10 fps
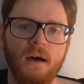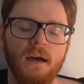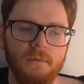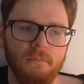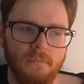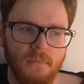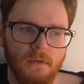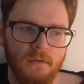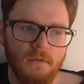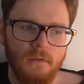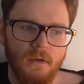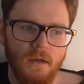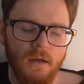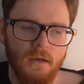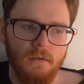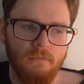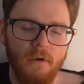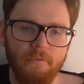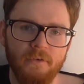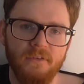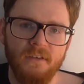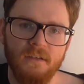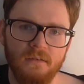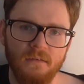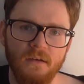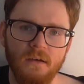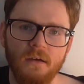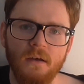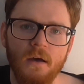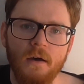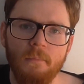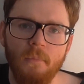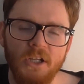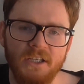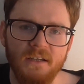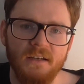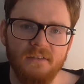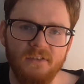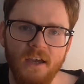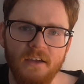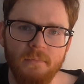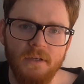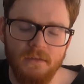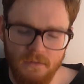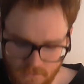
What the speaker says: I'm referencing the Monica segment.